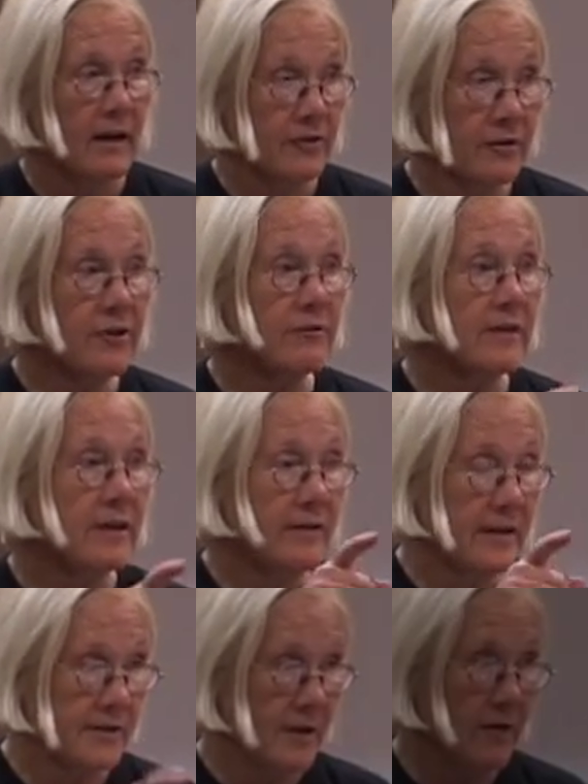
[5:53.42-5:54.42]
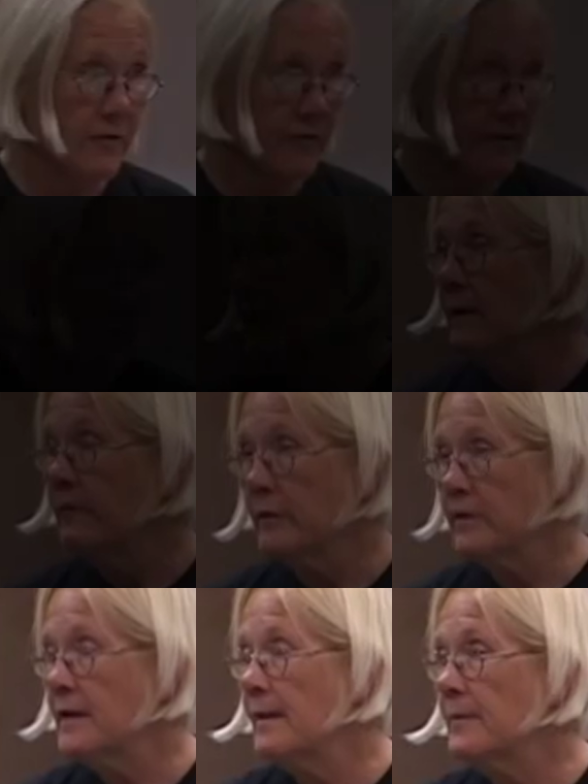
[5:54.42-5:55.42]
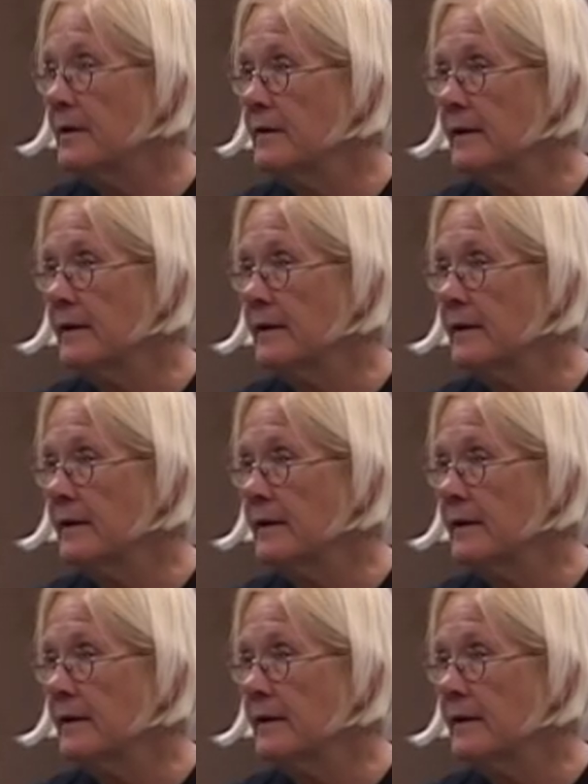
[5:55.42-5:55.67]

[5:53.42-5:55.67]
your career is over. Let me, for example,